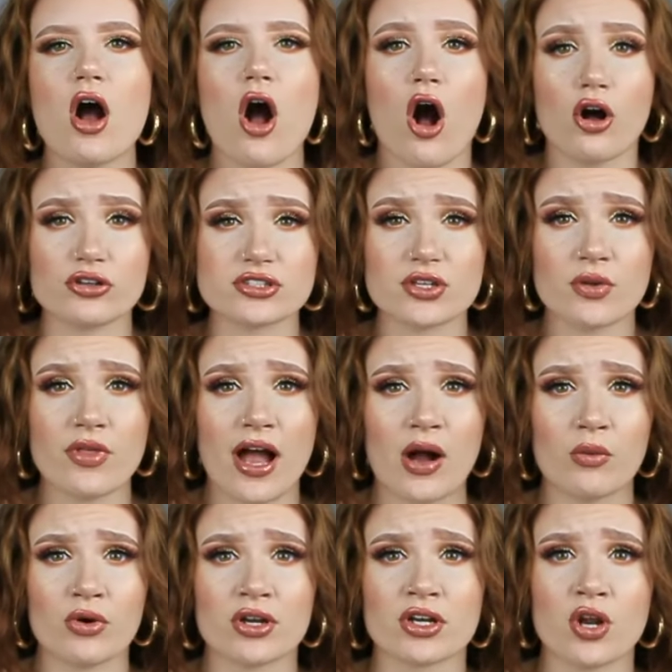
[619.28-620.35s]
Also,
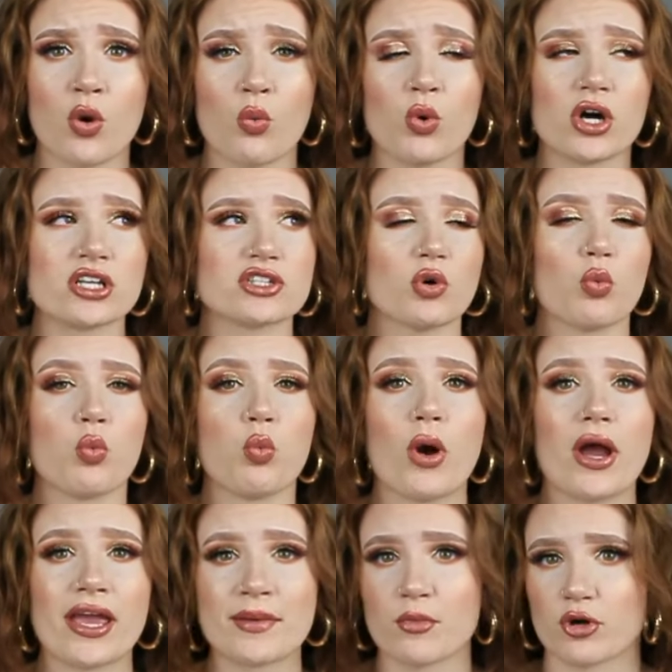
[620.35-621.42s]
that one was
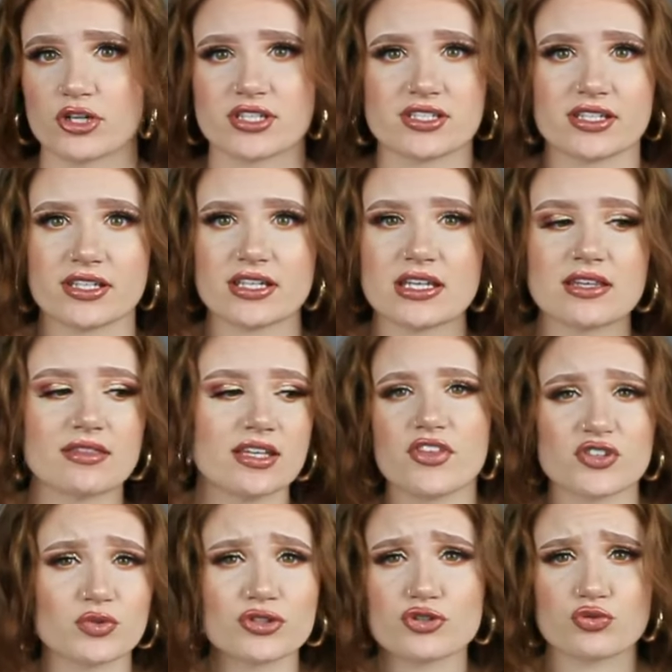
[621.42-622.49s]
way more sticky.
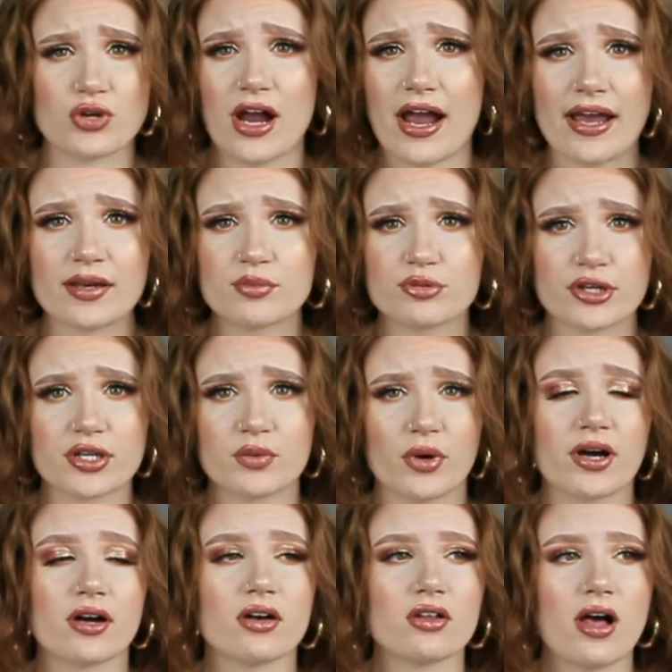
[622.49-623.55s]
This one dried pretty
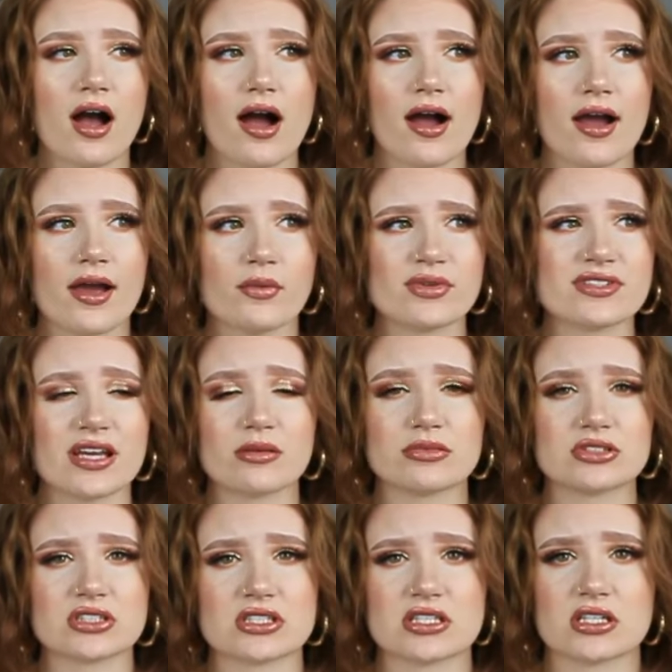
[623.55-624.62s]
well. I was
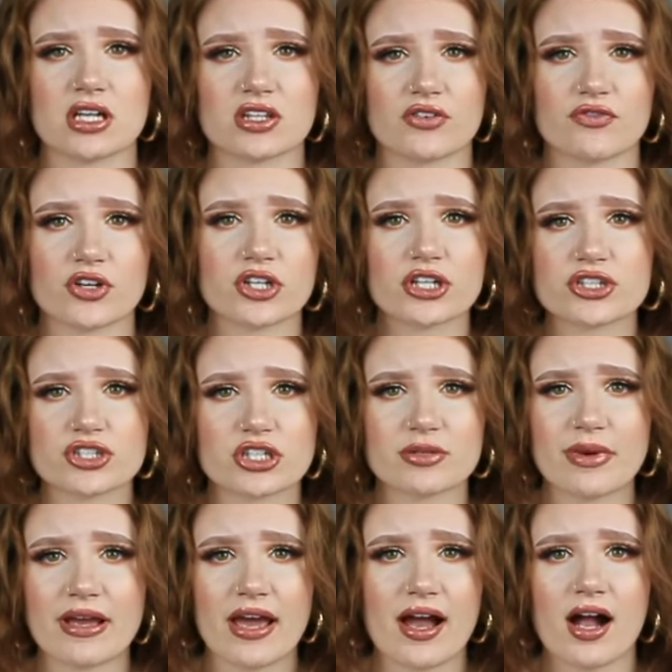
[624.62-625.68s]
able to sit on the furniture in
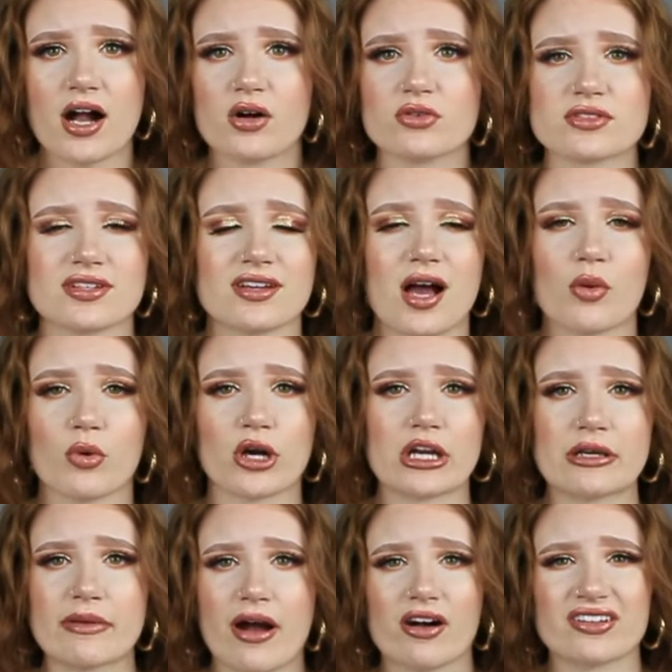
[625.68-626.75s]
my house and not worry
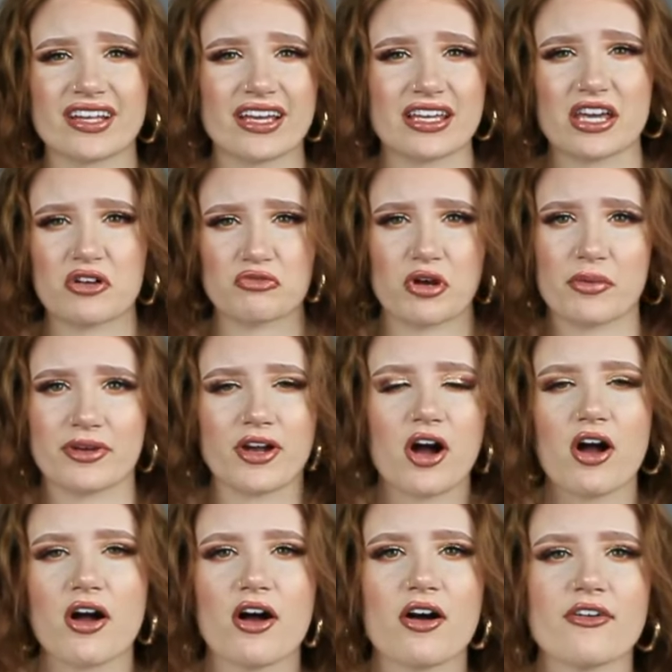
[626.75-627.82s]
about like it rubbing
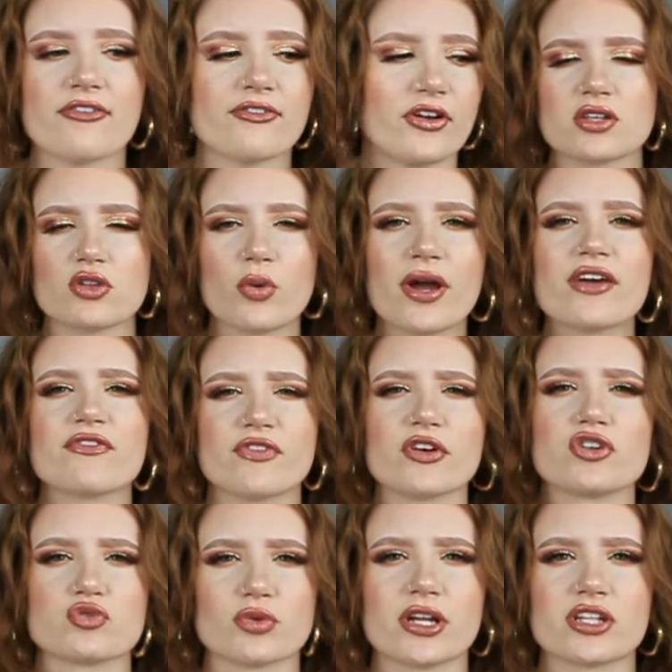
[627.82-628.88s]
off. So the way it
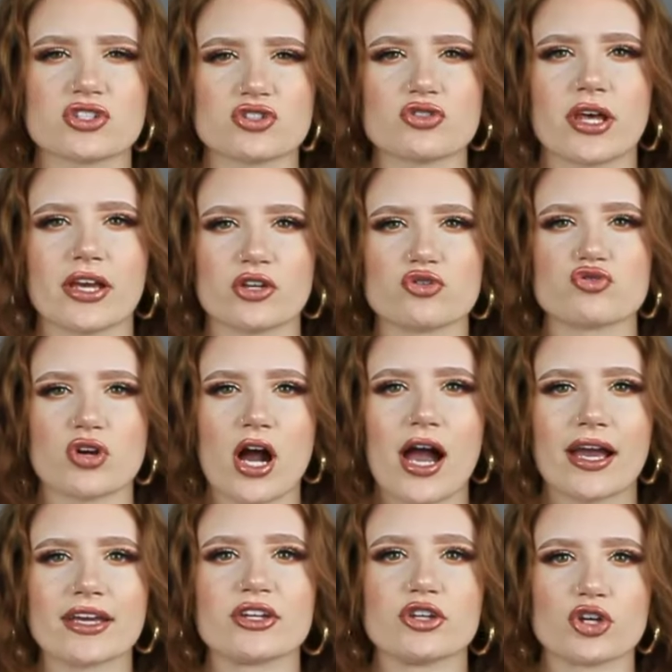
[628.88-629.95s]
feels when it's like
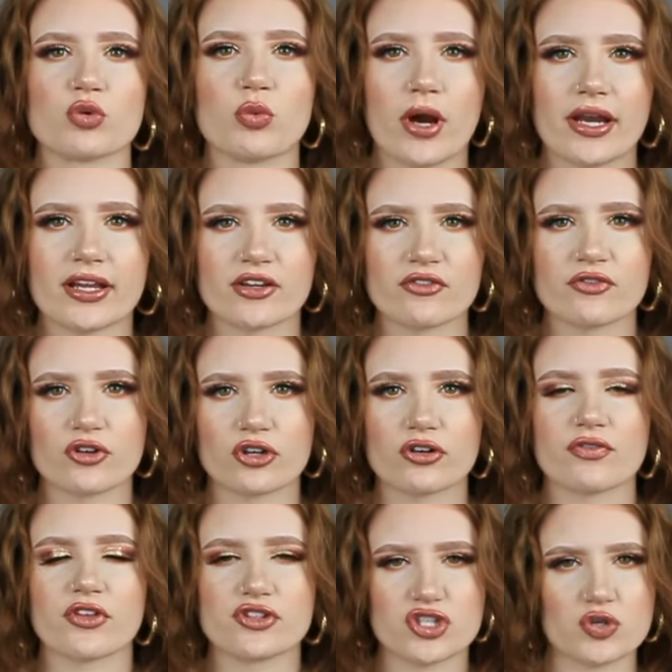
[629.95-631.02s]
dry and you're waiting for
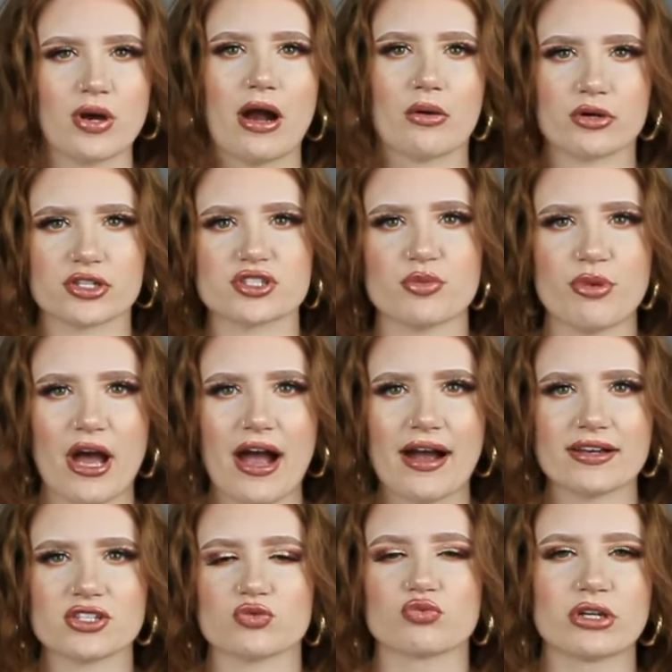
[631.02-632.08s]
the 2 hours to
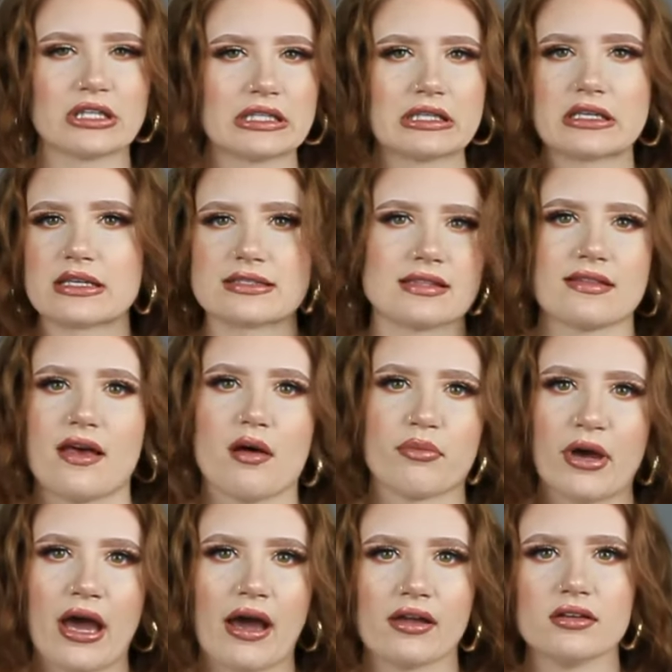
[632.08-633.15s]
pass really isn't that
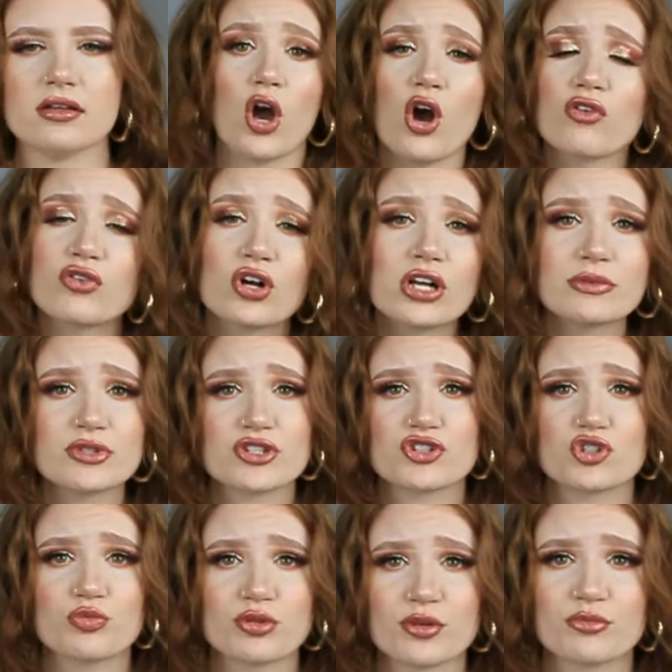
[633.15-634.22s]
bad. Overall, I'm just
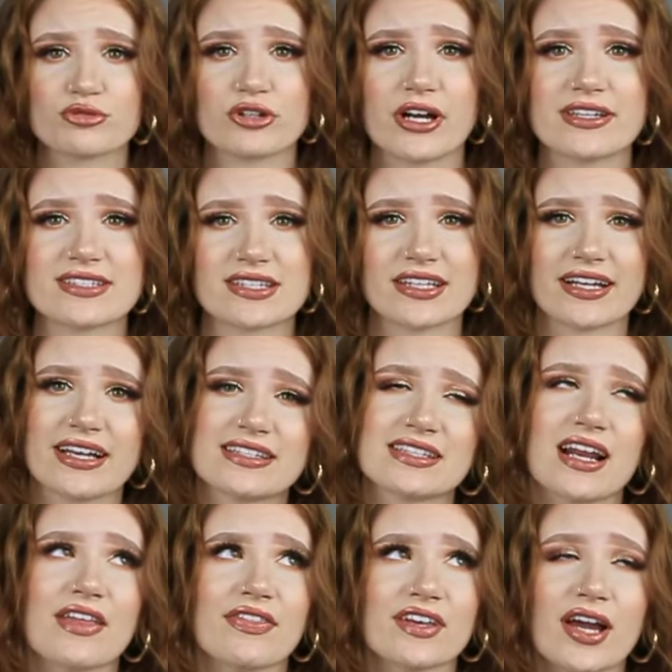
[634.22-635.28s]
super impressed, and like I said,
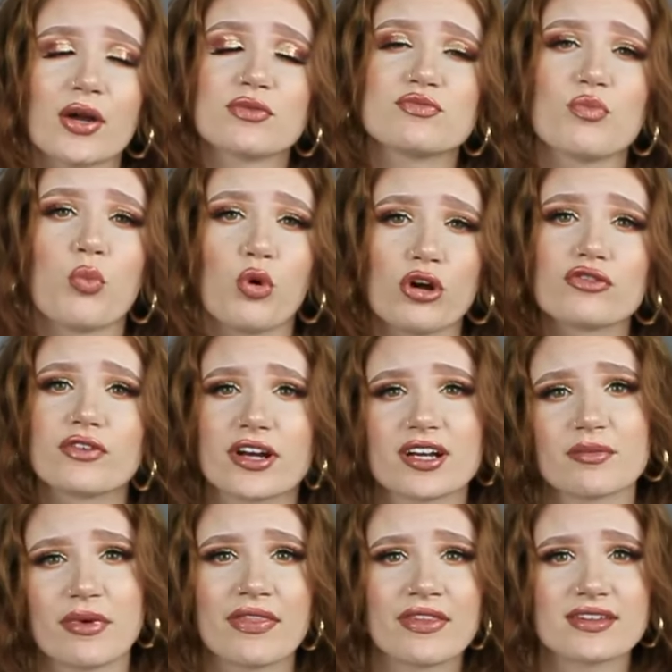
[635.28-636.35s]
I think I would
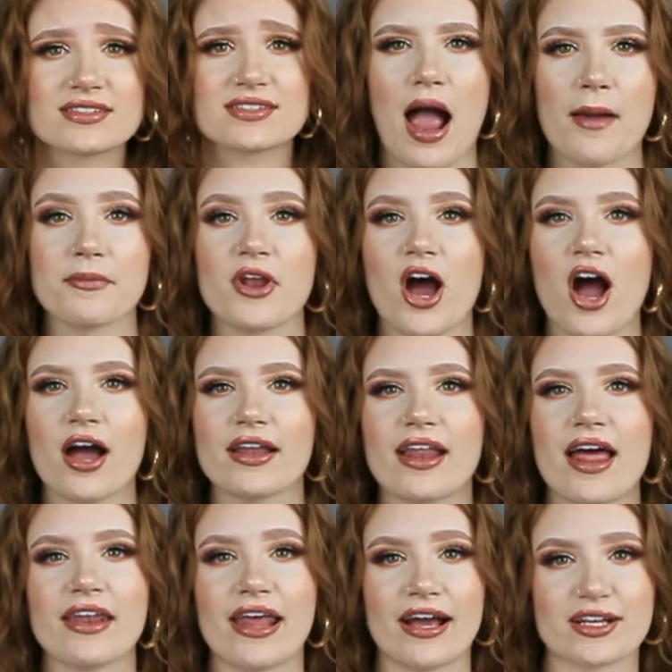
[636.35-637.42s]
recommend this. I'm not
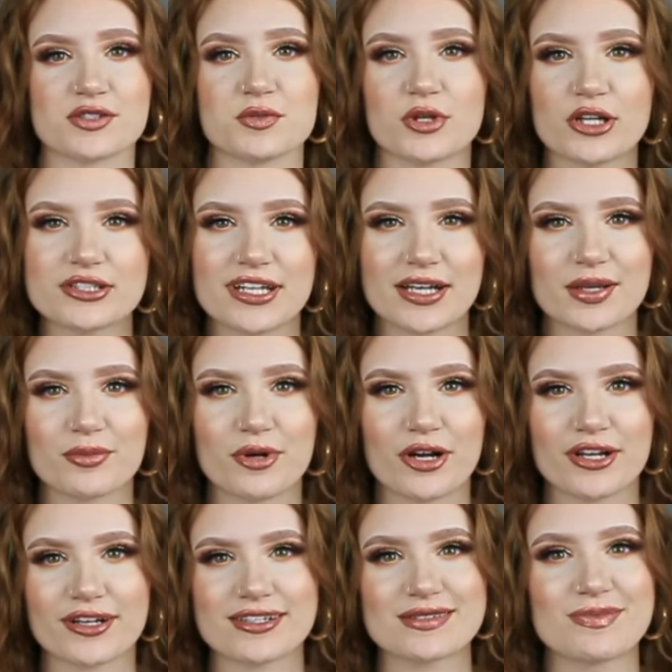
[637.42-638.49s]
an expert on tanning
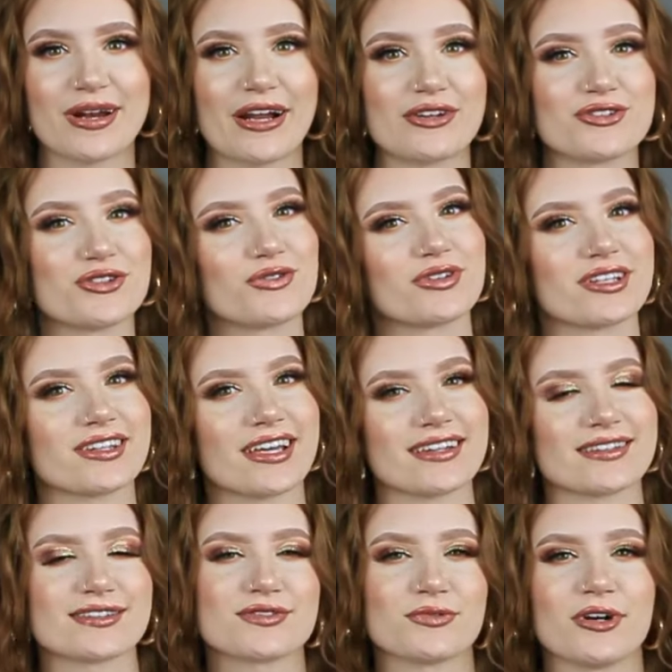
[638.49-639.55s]
products, but I do really like
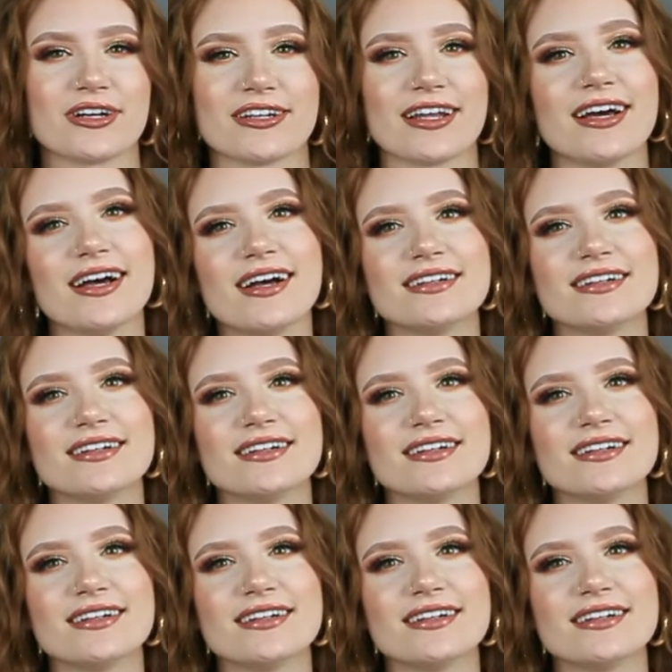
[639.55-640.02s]
this one.